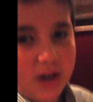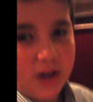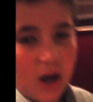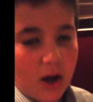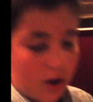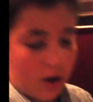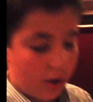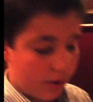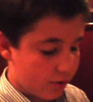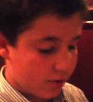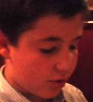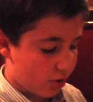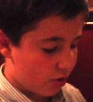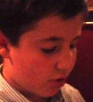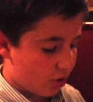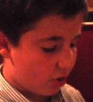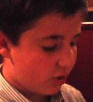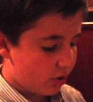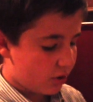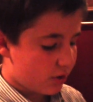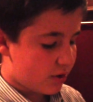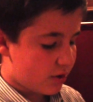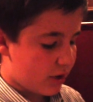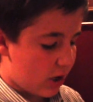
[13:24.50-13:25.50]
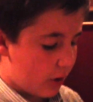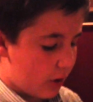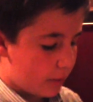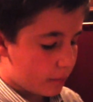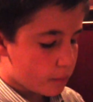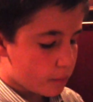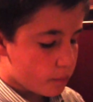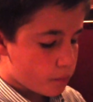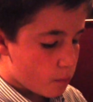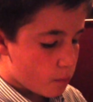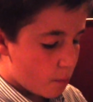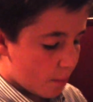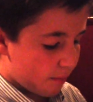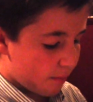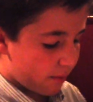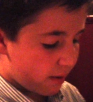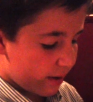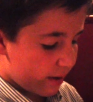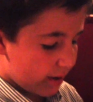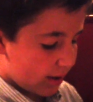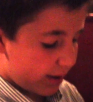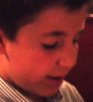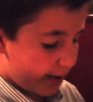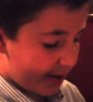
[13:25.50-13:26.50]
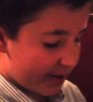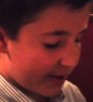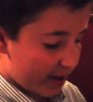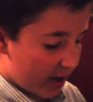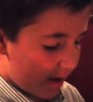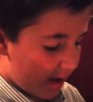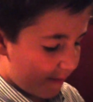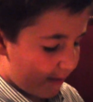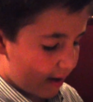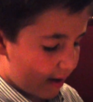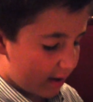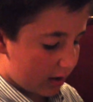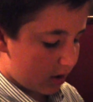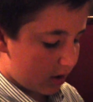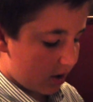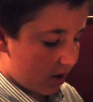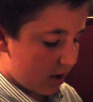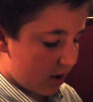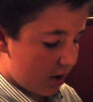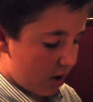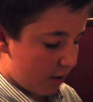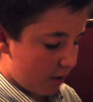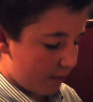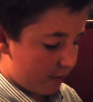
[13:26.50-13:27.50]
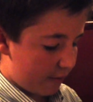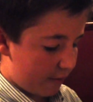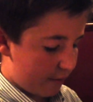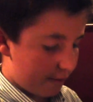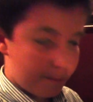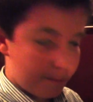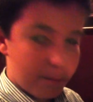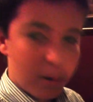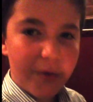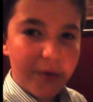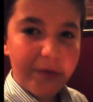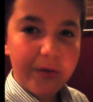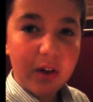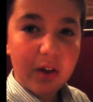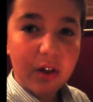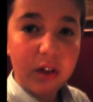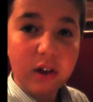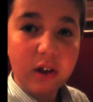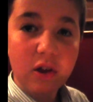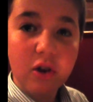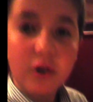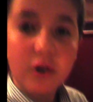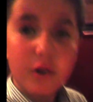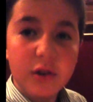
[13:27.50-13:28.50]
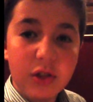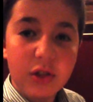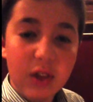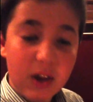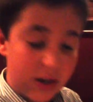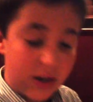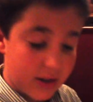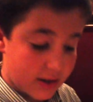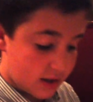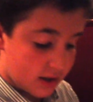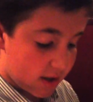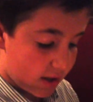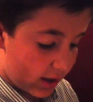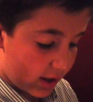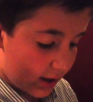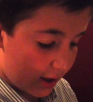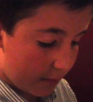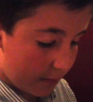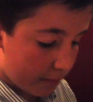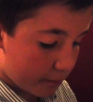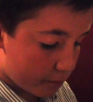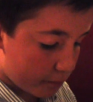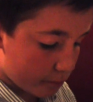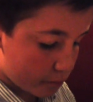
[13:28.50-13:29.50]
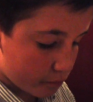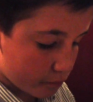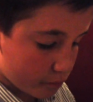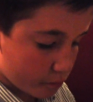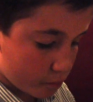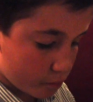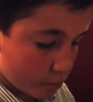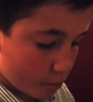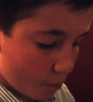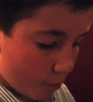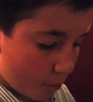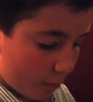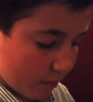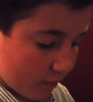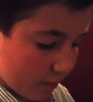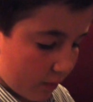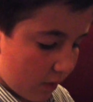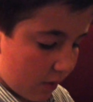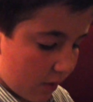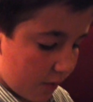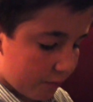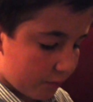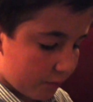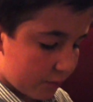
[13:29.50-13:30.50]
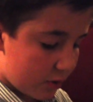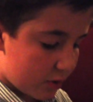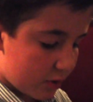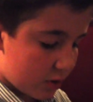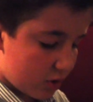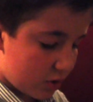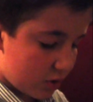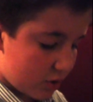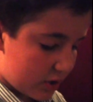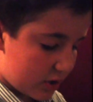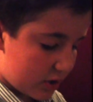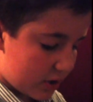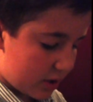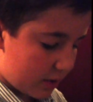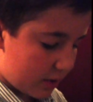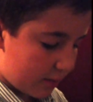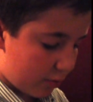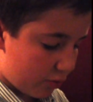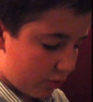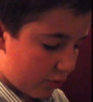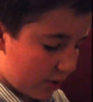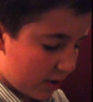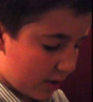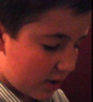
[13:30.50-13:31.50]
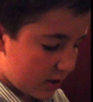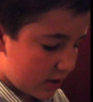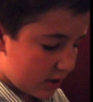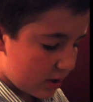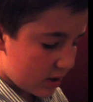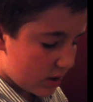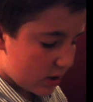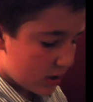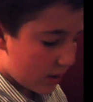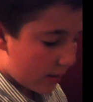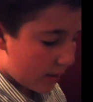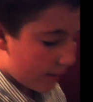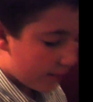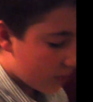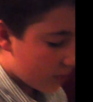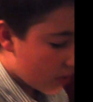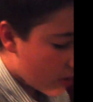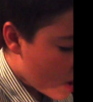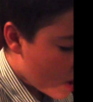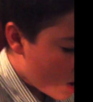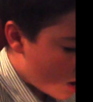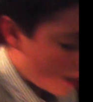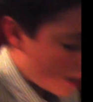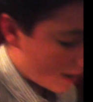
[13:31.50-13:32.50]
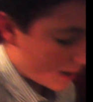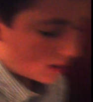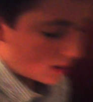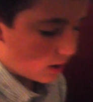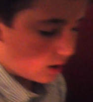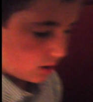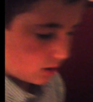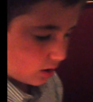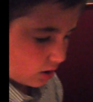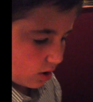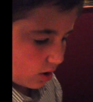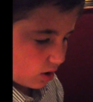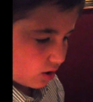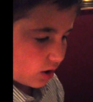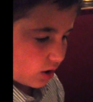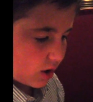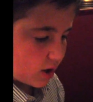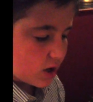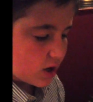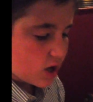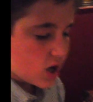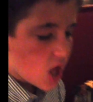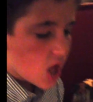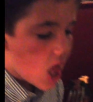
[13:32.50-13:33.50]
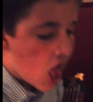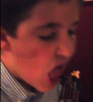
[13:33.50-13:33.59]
not undercooked, so I've had a lot of perfectly cooked things today. So this is some greens and an onion.